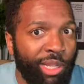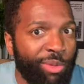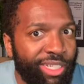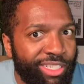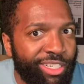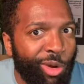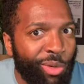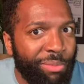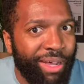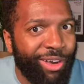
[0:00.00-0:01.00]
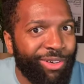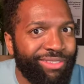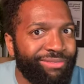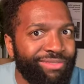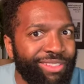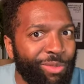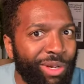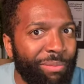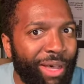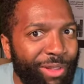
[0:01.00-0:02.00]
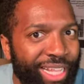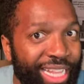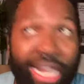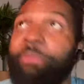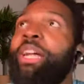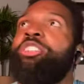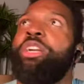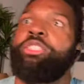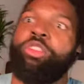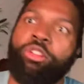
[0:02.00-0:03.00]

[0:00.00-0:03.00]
Like, I'm not trying to start a rally with an AR-15 over it.